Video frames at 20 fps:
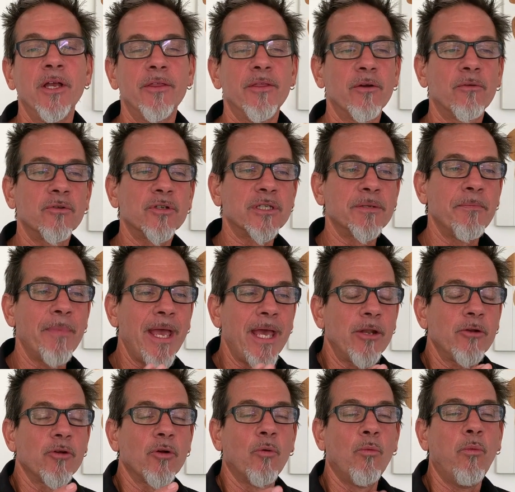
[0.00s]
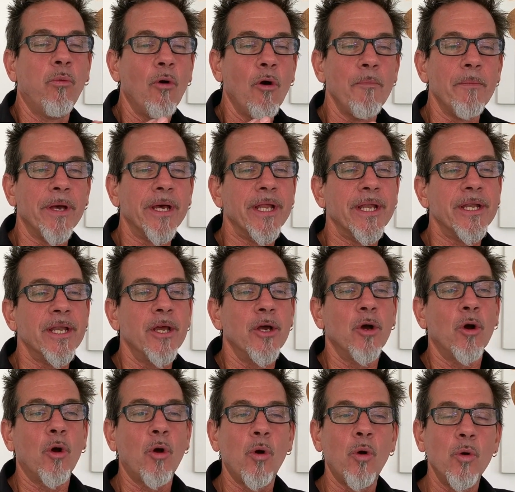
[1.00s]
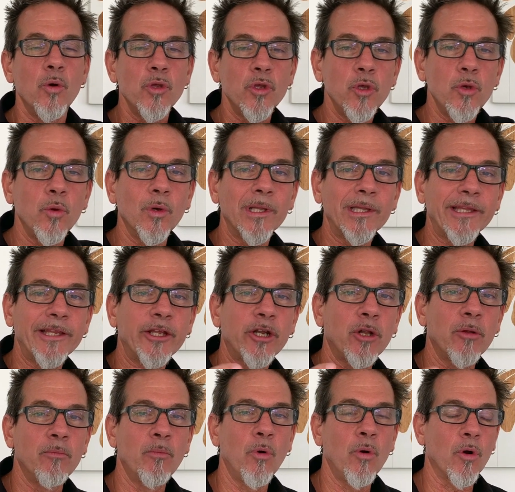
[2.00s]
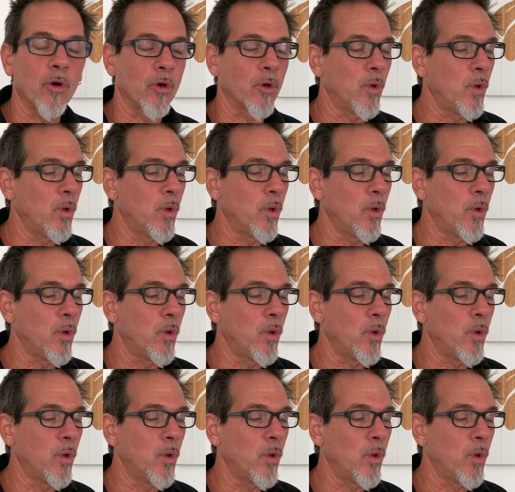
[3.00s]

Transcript: there was a man or a woman who knew a little more,